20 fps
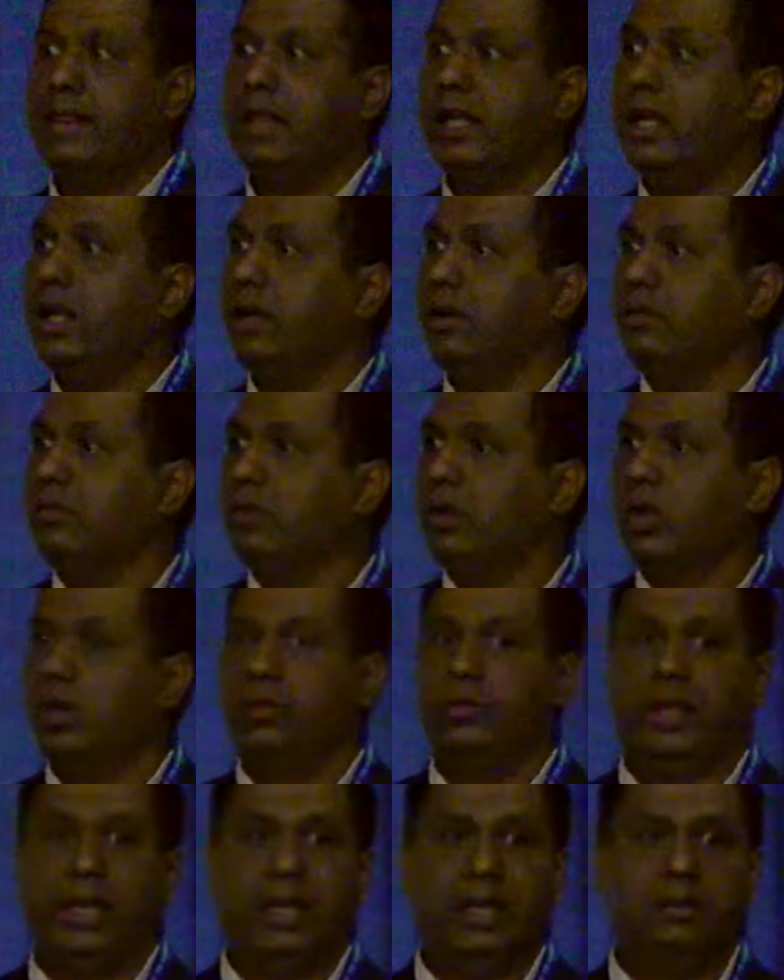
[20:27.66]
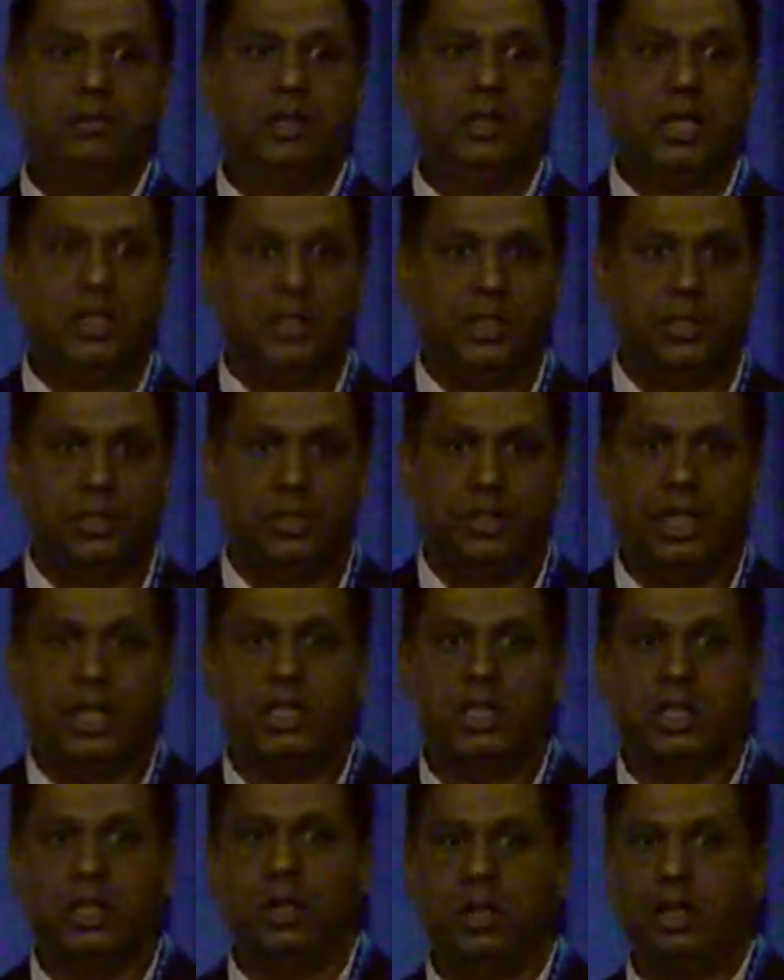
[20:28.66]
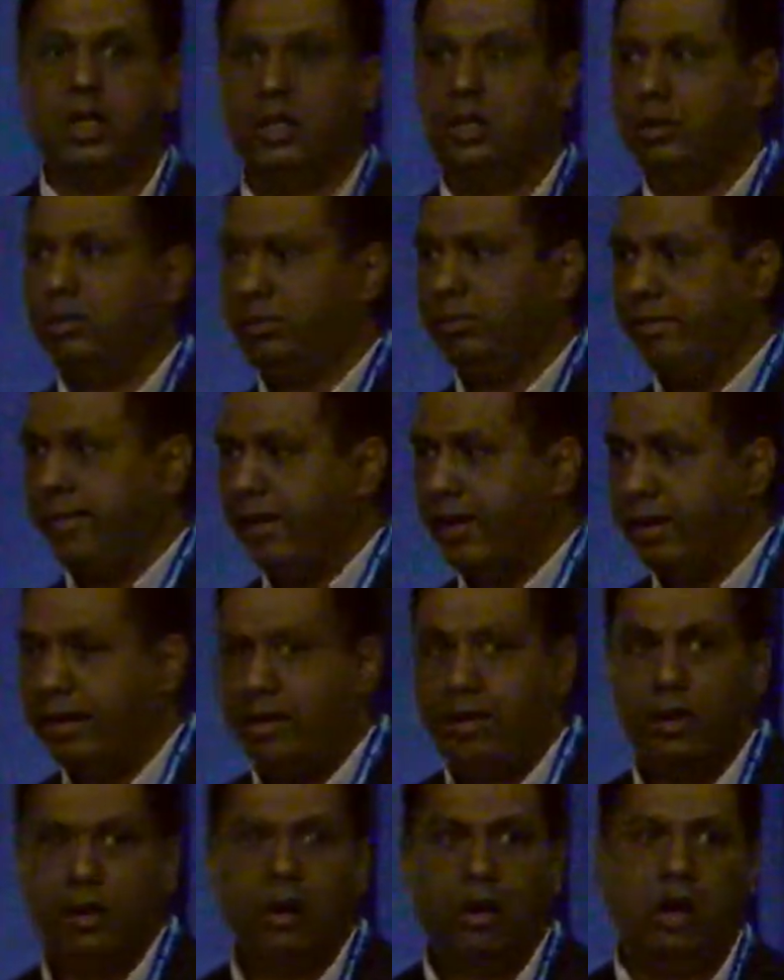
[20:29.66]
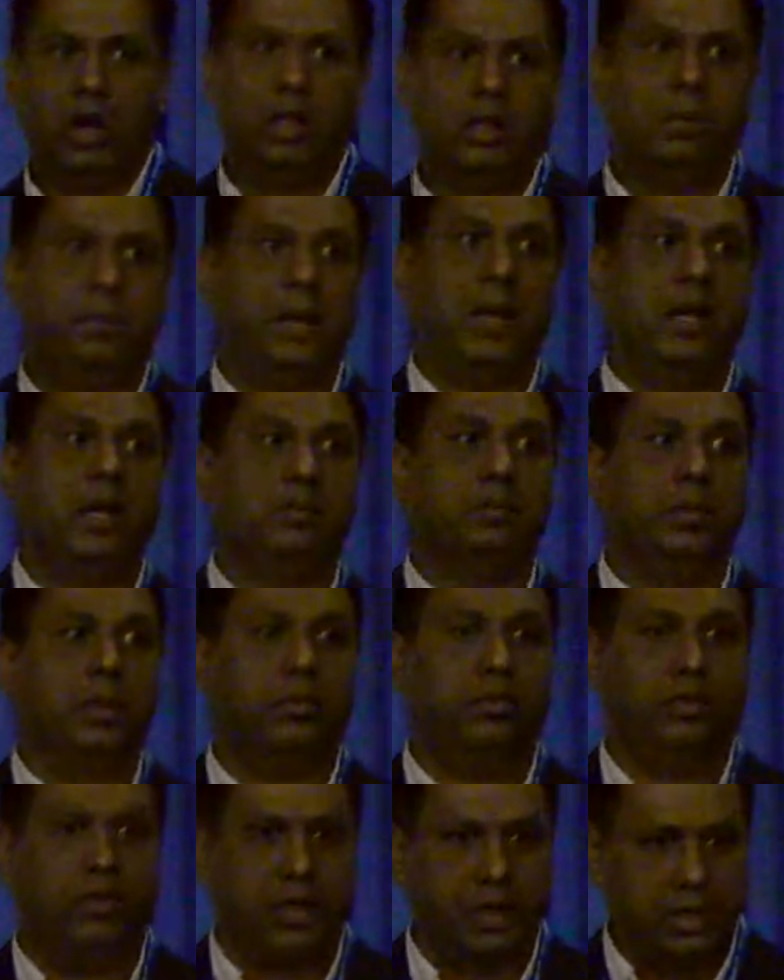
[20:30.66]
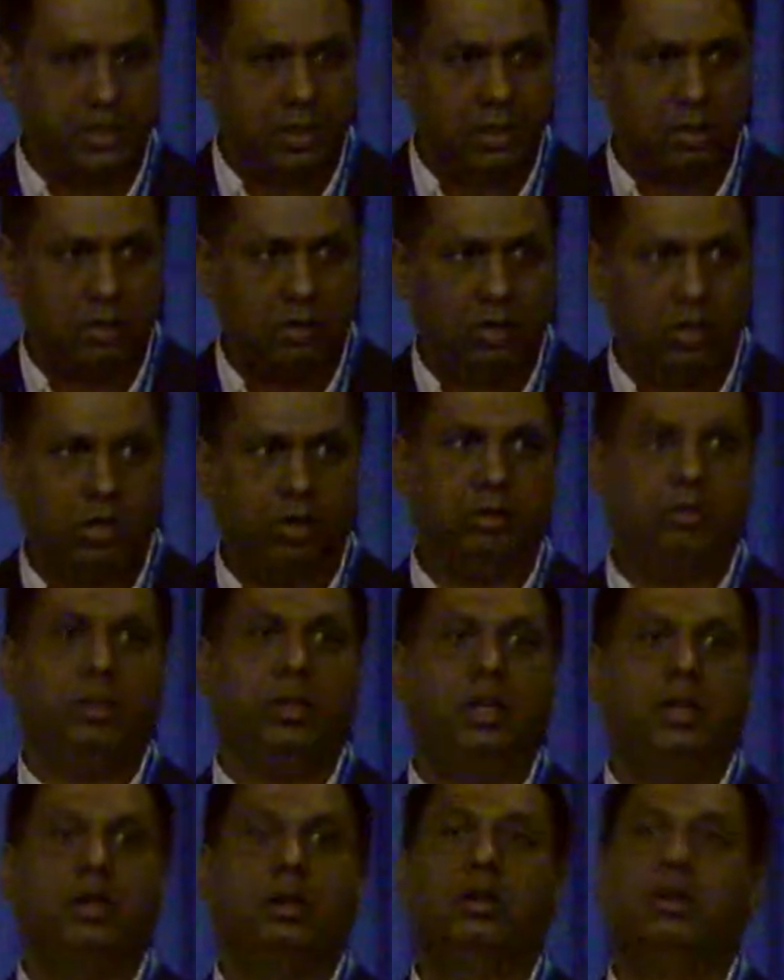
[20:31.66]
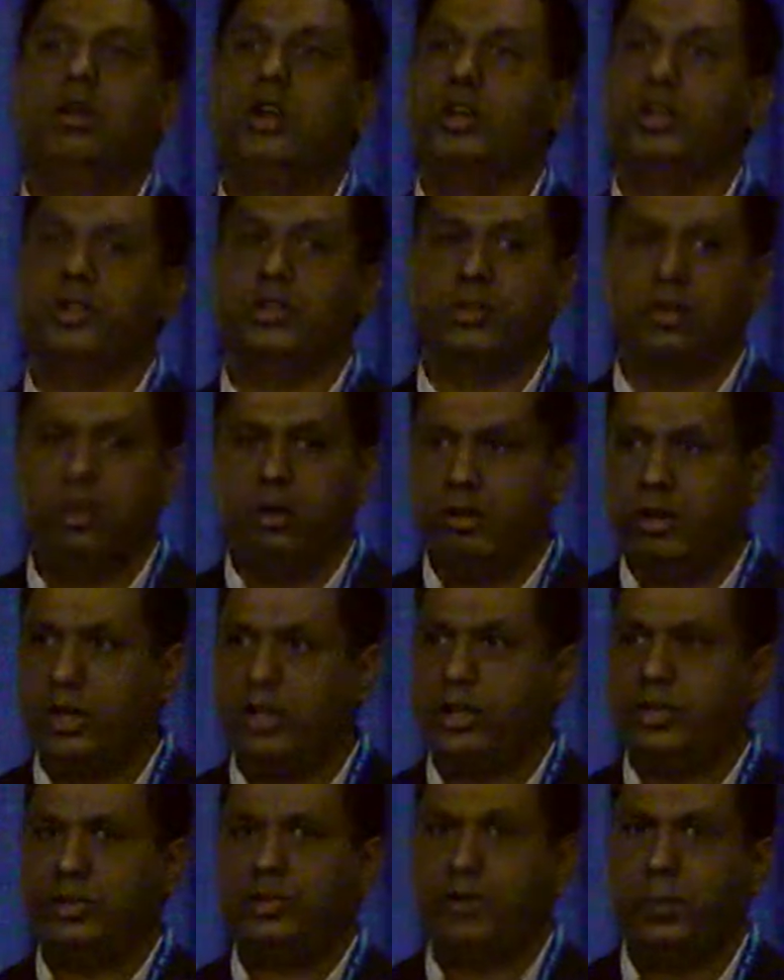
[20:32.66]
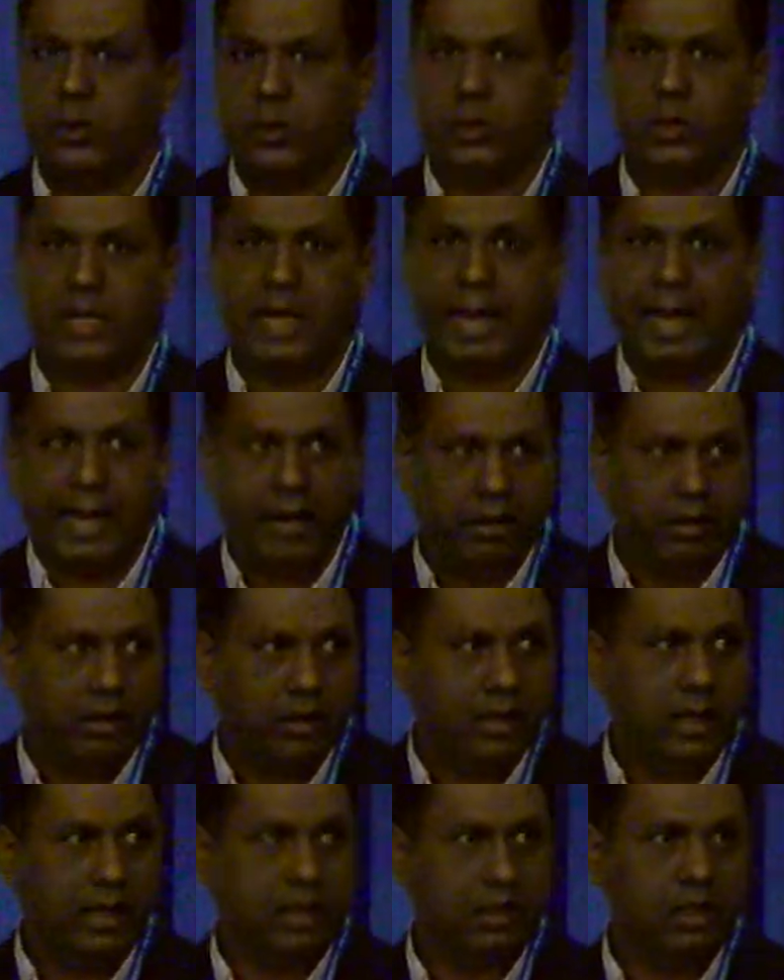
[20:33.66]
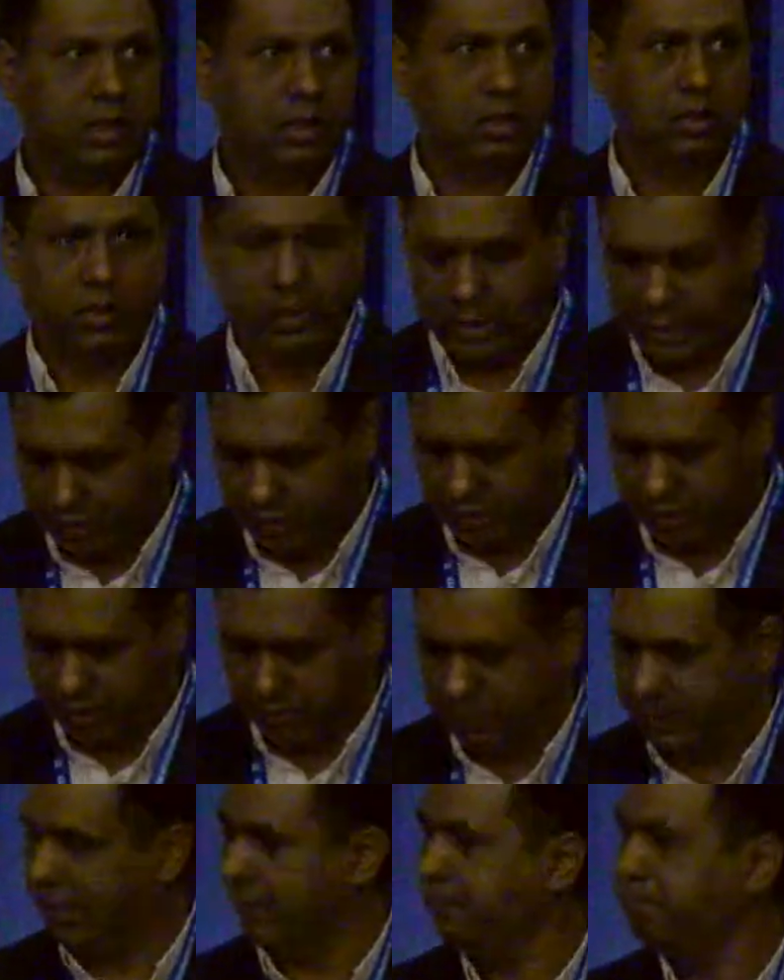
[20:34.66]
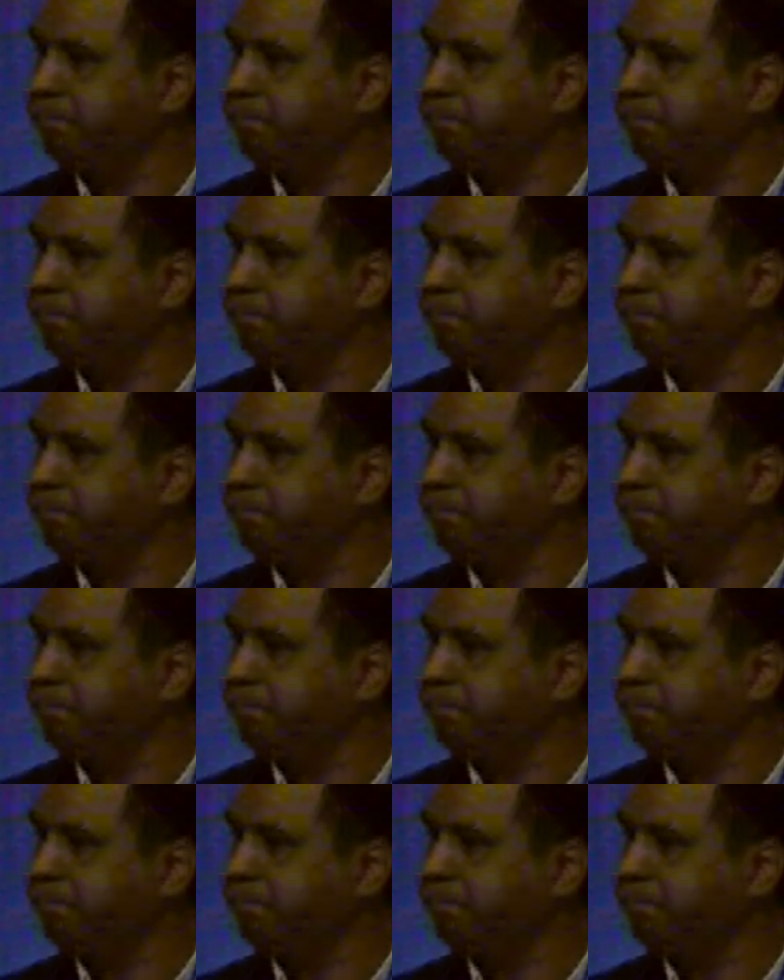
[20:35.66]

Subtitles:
then we can suggest changing either fan or the planar perforation, or redistribute the air that's going into the bin.